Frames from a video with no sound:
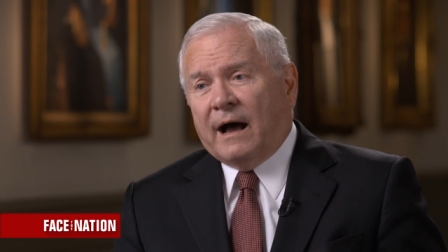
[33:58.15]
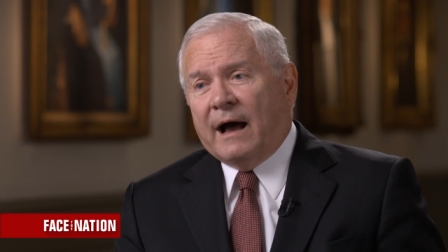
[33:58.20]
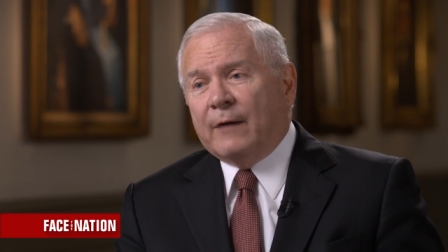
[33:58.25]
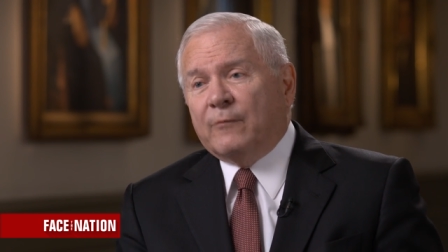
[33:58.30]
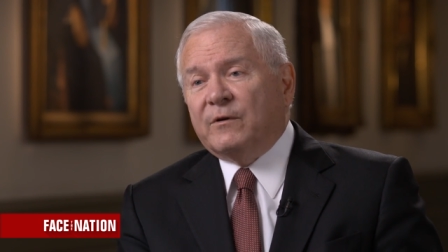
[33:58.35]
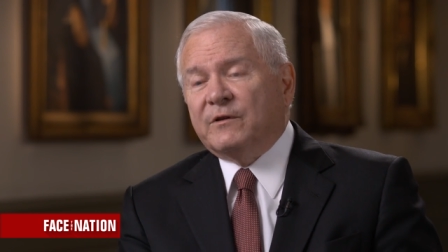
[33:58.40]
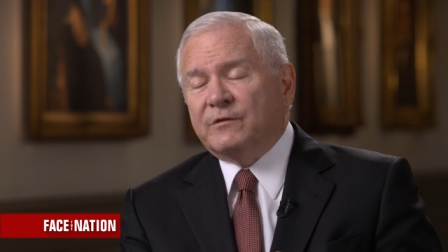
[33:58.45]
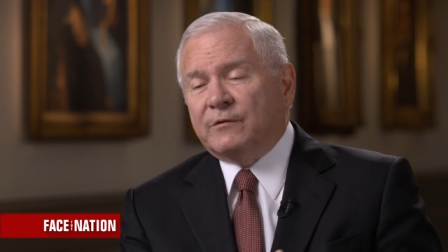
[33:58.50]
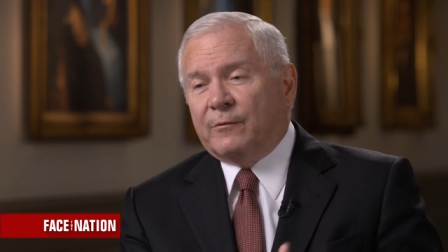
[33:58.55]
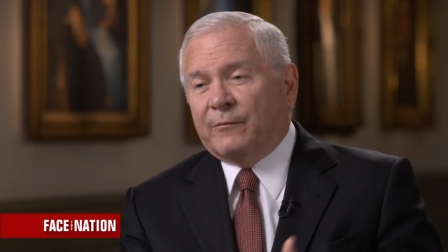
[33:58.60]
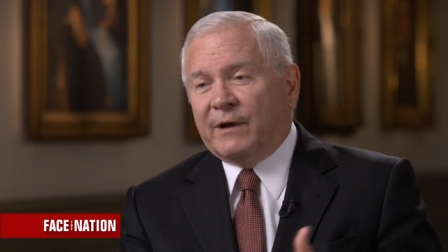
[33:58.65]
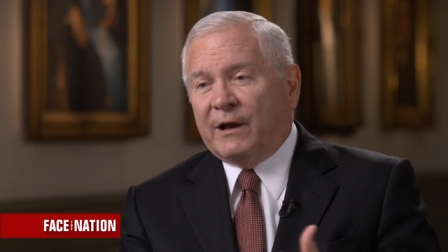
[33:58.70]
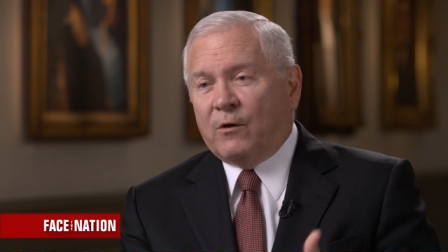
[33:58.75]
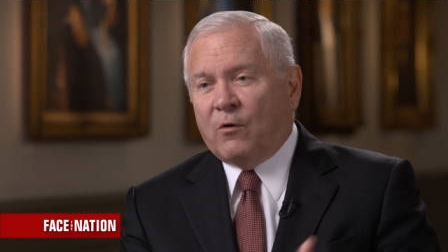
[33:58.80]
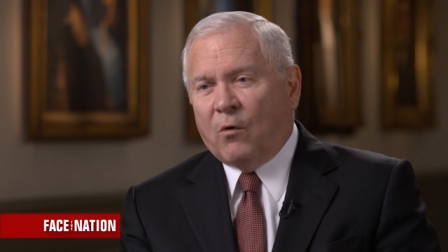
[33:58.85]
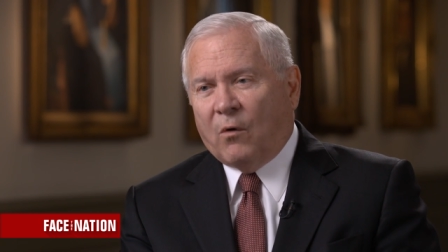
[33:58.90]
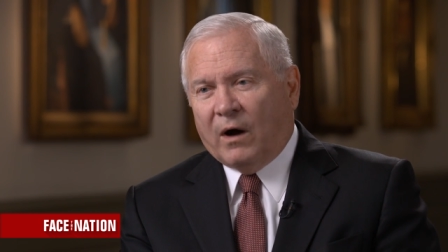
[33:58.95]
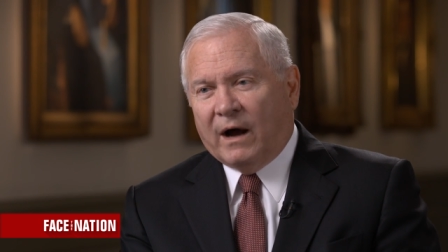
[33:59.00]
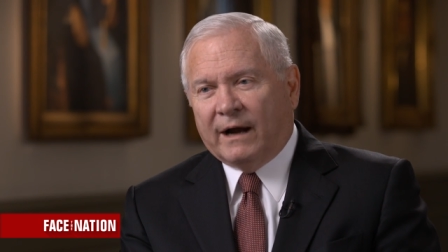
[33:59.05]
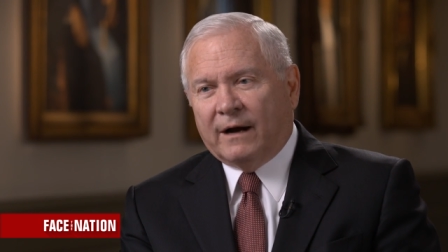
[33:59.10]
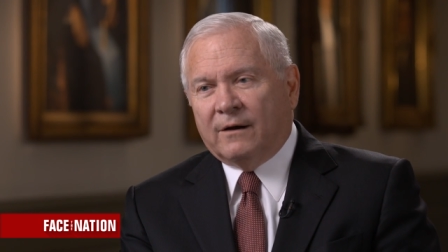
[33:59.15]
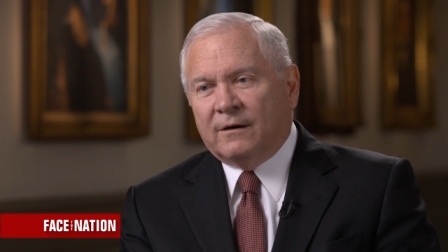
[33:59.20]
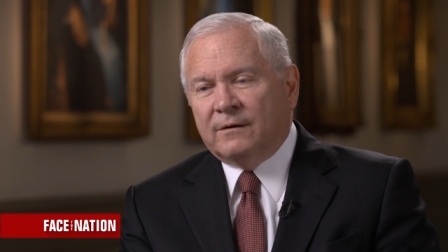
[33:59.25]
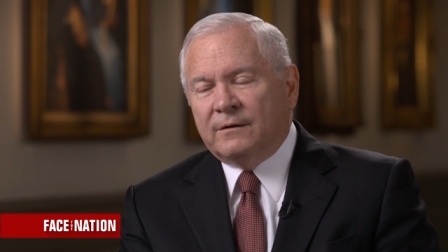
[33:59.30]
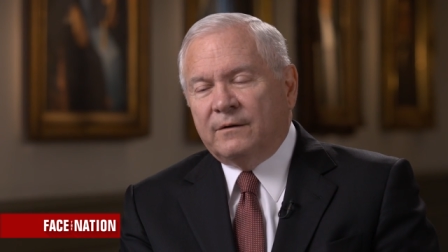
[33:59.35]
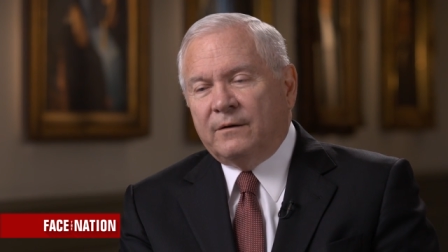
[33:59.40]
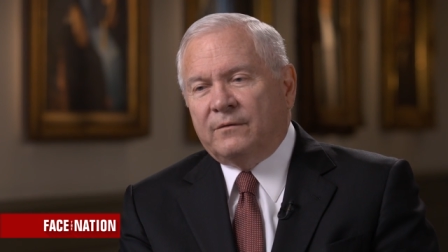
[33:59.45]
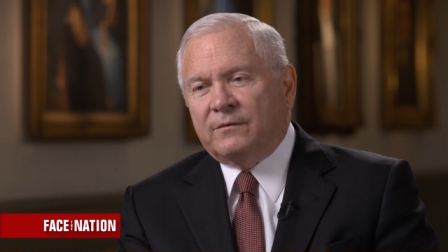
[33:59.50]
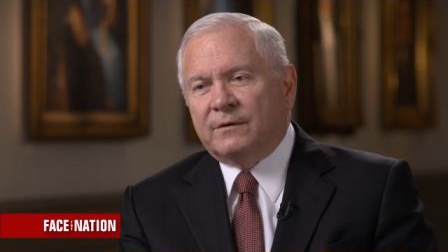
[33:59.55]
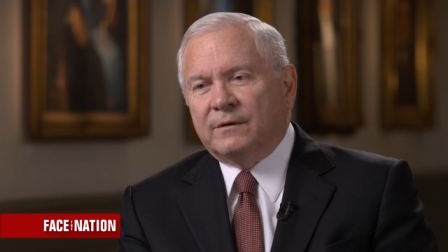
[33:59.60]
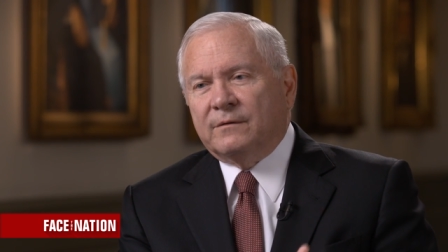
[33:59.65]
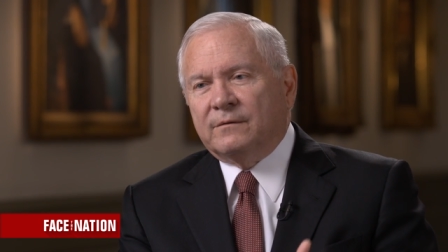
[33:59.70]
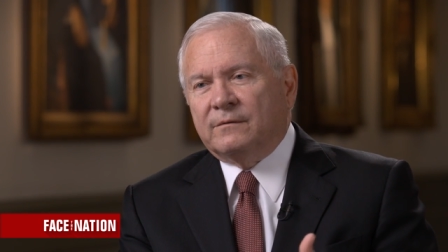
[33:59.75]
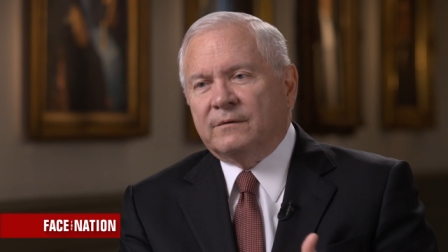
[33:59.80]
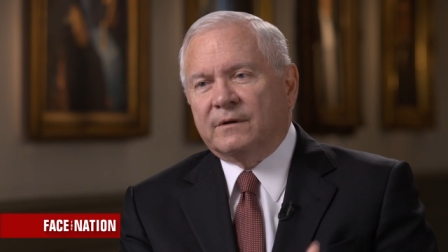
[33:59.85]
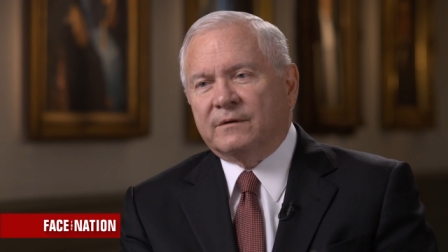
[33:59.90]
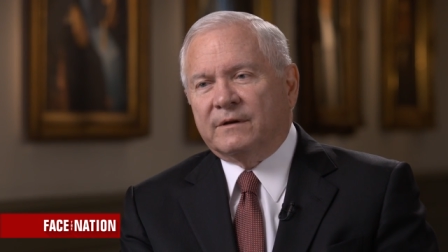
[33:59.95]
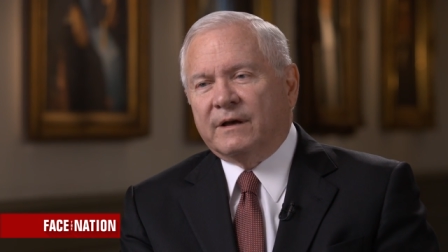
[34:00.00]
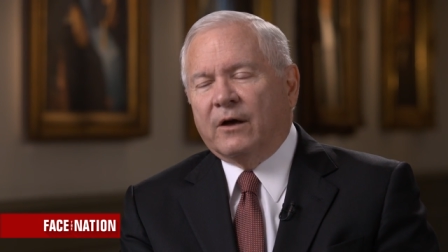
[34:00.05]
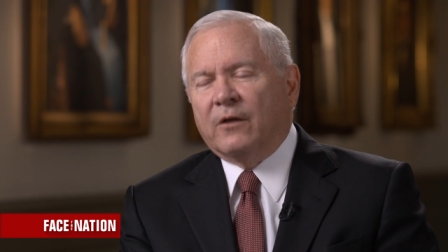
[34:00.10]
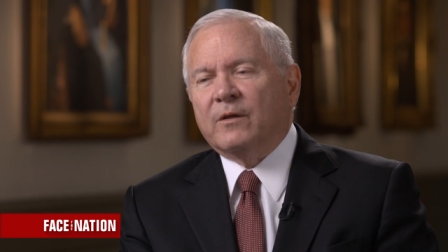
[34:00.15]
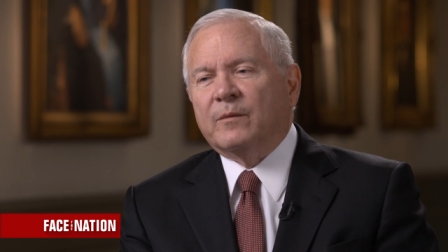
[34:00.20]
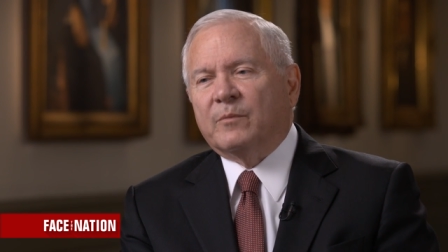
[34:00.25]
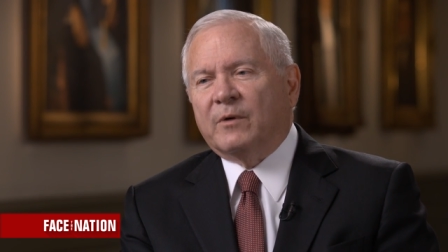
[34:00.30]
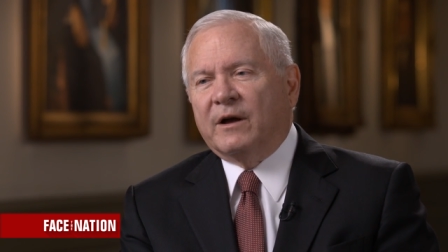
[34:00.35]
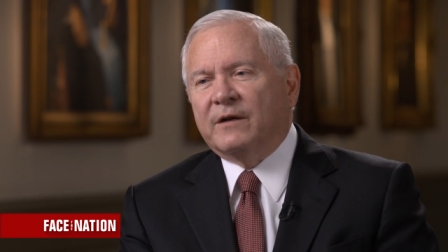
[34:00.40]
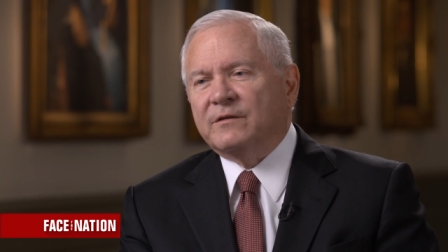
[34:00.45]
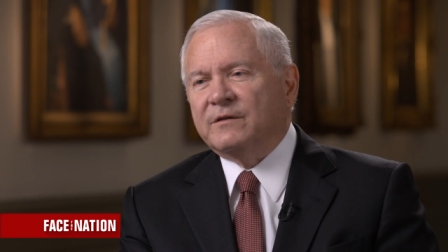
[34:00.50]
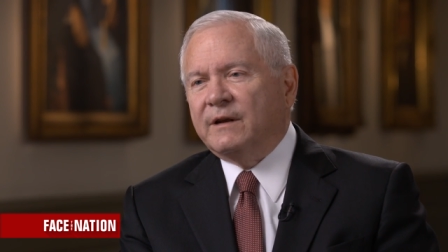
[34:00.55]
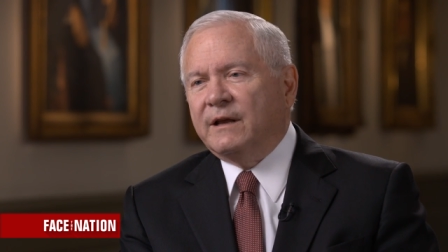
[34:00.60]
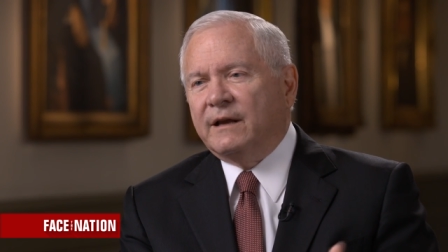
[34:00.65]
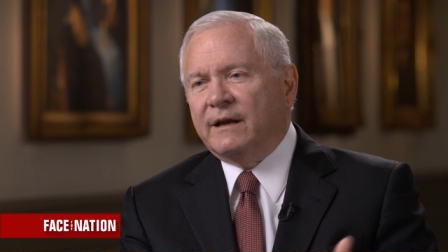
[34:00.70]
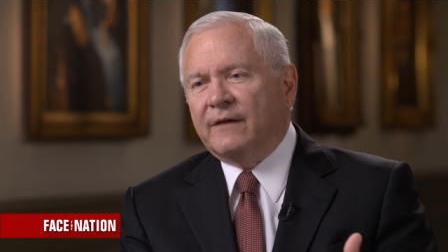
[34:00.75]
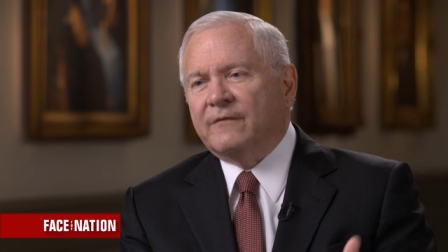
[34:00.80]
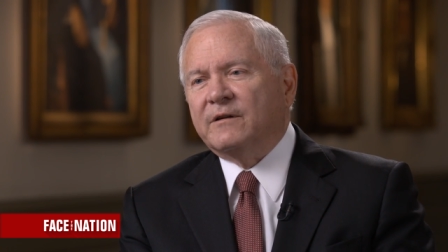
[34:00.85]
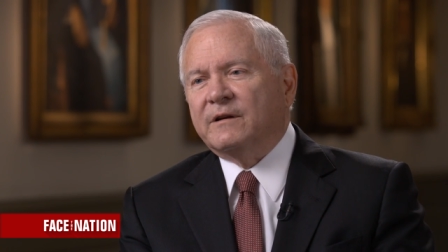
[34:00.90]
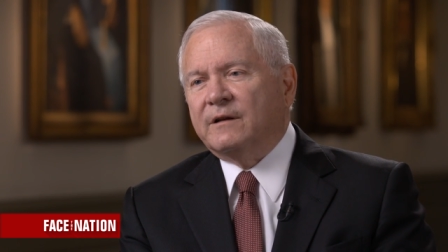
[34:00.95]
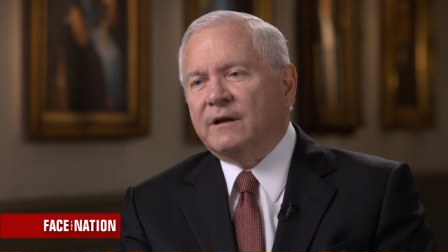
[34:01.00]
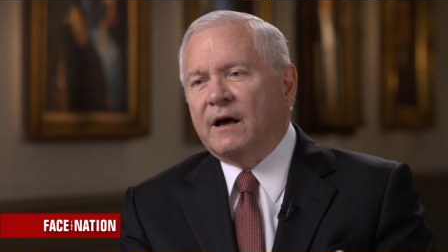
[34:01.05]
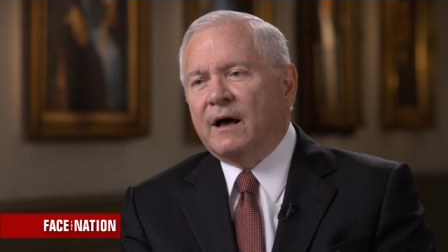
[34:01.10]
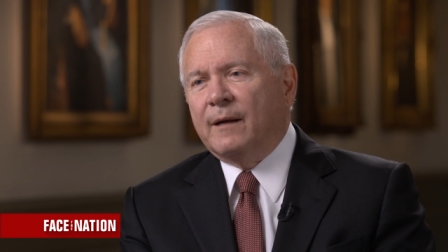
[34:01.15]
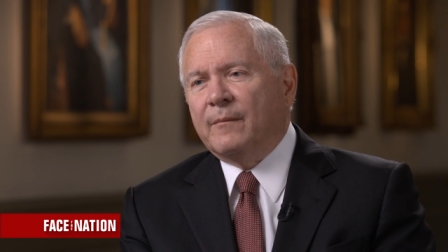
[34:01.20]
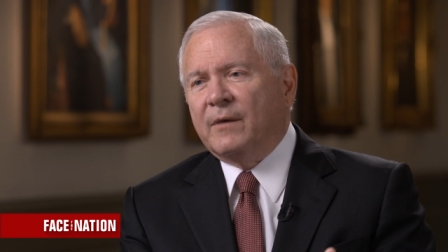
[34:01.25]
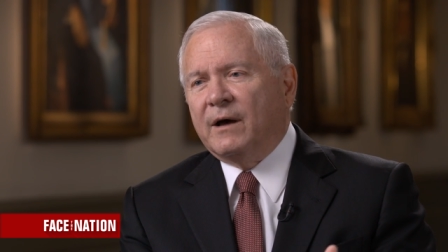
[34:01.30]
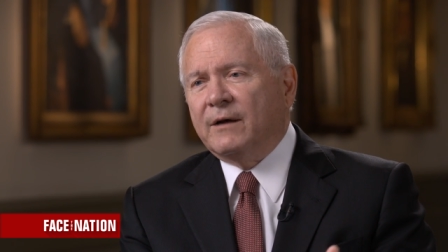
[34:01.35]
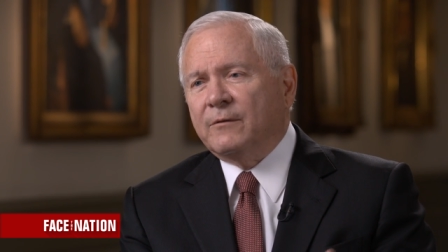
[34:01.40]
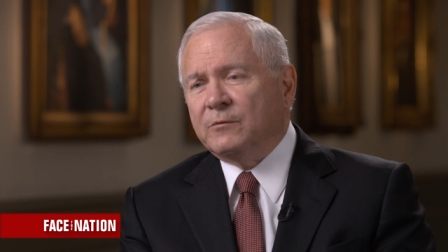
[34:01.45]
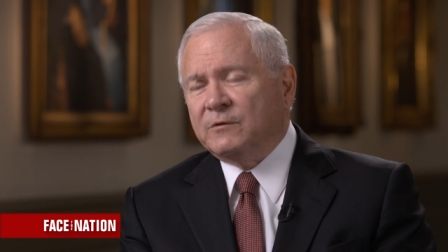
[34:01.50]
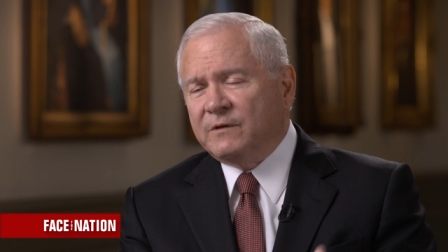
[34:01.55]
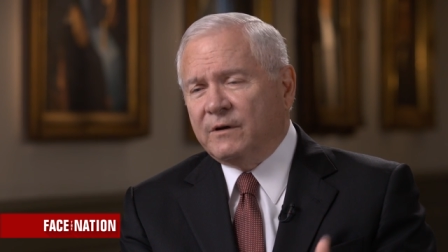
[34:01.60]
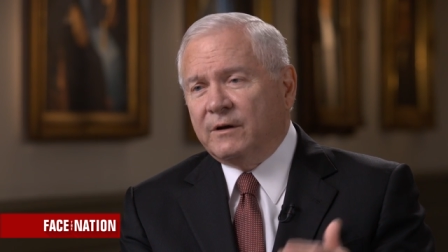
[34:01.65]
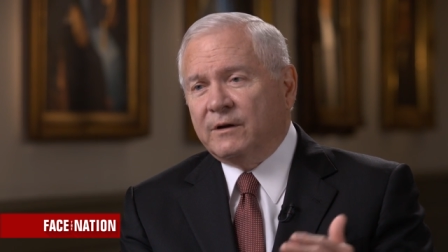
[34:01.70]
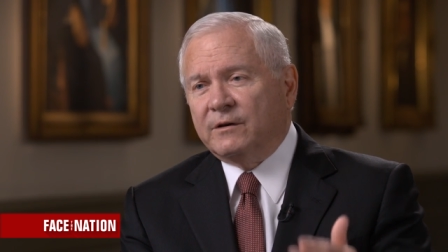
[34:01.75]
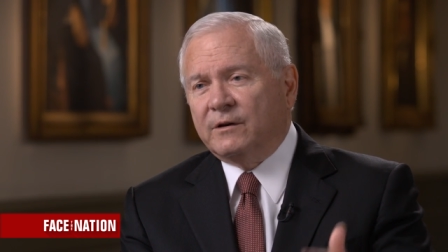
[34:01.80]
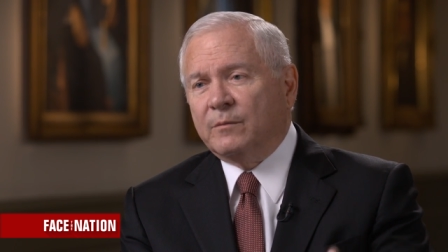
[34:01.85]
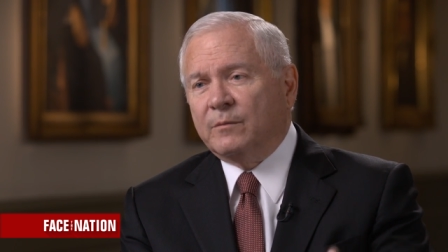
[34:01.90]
I wasn't required to tell the president every time I was going to